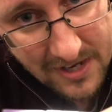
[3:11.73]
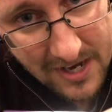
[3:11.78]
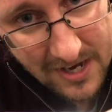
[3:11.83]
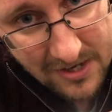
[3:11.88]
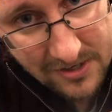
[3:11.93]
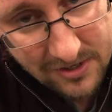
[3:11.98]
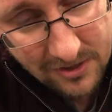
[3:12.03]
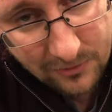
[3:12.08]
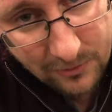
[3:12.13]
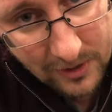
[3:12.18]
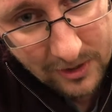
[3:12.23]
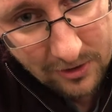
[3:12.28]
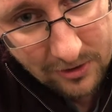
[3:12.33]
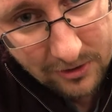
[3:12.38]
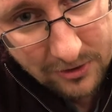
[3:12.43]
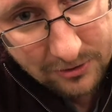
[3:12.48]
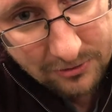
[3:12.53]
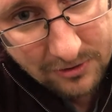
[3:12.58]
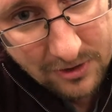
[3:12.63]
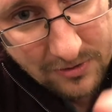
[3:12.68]
So if we look
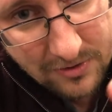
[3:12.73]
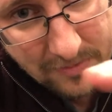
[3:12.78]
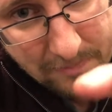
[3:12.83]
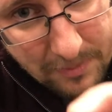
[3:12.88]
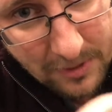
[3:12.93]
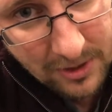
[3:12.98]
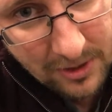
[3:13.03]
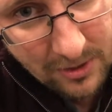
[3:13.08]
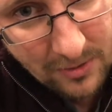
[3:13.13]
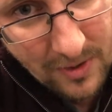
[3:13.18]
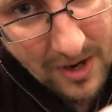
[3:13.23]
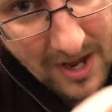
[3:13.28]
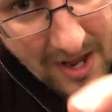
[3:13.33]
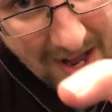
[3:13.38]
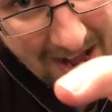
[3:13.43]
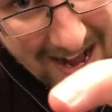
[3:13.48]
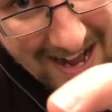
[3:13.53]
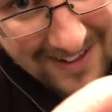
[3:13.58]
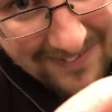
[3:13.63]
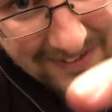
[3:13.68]
through the blue
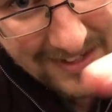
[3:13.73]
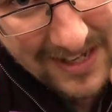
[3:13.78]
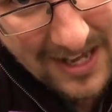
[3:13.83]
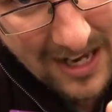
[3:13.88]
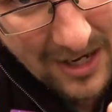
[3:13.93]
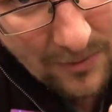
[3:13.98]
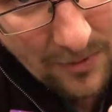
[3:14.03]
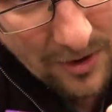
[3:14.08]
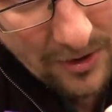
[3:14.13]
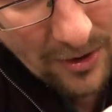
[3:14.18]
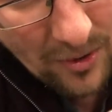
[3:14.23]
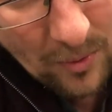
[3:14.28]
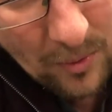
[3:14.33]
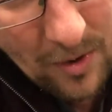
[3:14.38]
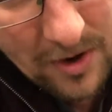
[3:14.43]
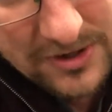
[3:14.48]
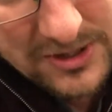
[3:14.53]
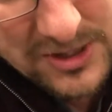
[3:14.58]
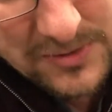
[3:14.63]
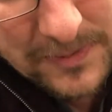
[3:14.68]
and the yellow one at
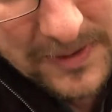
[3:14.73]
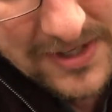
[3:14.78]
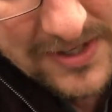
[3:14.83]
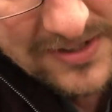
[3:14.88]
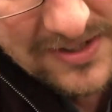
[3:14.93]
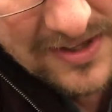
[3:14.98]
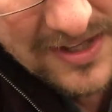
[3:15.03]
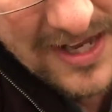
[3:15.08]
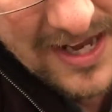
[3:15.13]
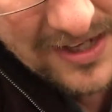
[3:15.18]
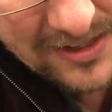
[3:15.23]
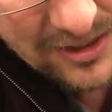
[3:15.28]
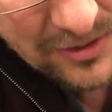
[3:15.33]
once because of the angle,